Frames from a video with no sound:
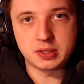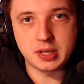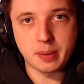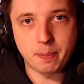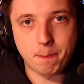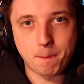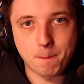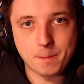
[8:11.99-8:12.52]
Yeah,
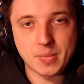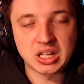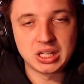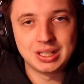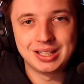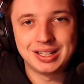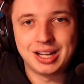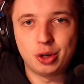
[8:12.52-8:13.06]

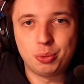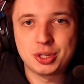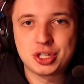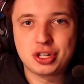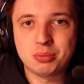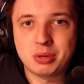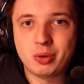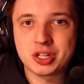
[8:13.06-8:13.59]
I hope you
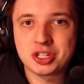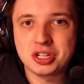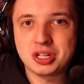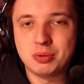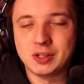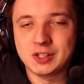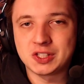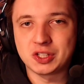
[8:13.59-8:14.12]
enjoyed my reaction
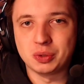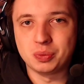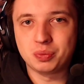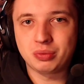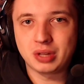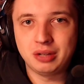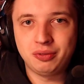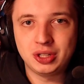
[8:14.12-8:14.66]
anyway. Still,
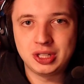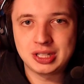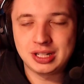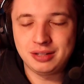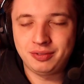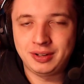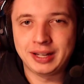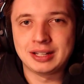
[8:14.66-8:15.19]
if you did,
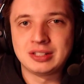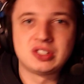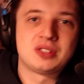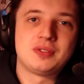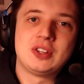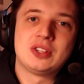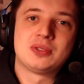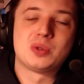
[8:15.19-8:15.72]
leave a like on this
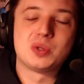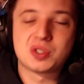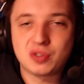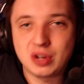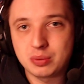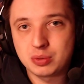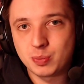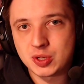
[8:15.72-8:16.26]
video,
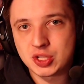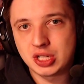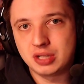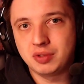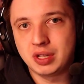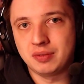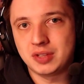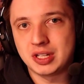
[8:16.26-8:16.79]
subscribe to my channel if
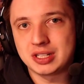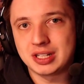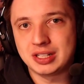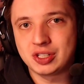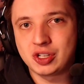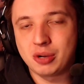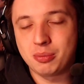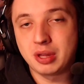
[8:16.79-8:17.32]
you haven't yet,
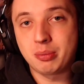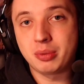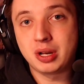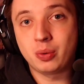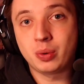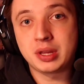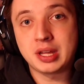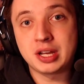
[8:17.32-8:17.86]
and comment down below
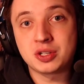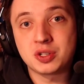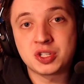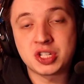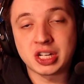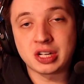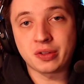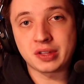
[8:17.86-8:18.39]
what I should
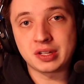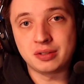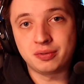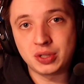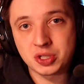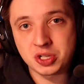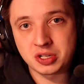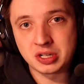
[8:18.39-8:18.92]
check out in the
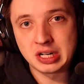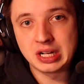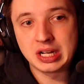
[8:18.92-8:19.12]
future.